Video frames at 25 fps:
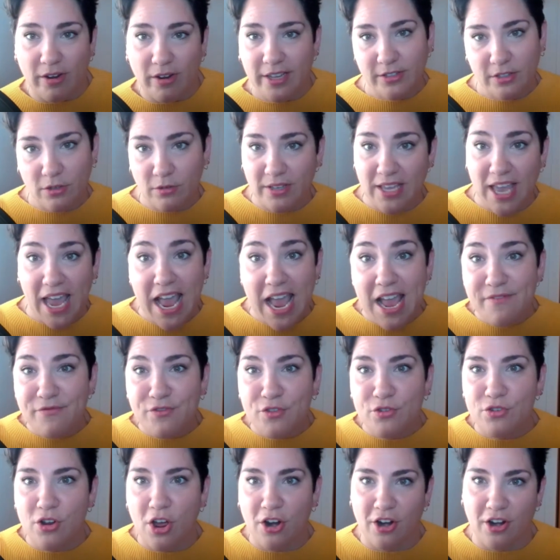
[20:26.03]
it's okay if
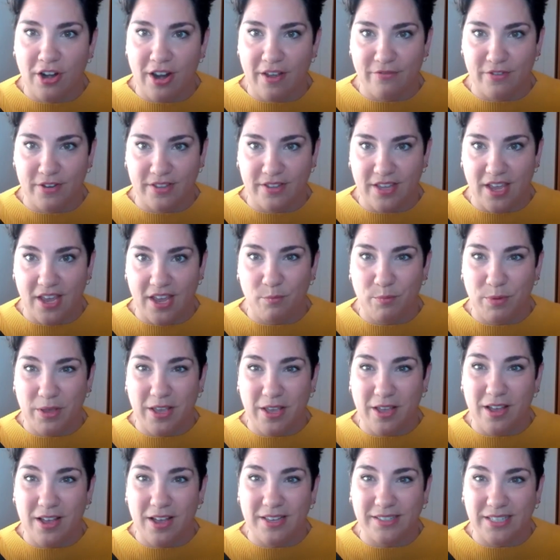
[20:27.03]
you're not on everything,
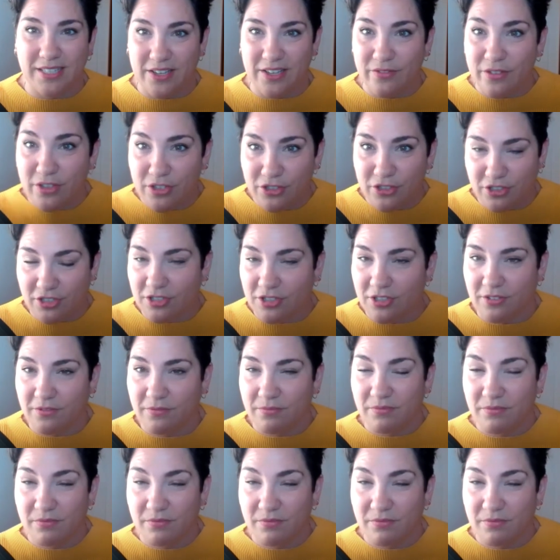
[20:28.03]
because even just the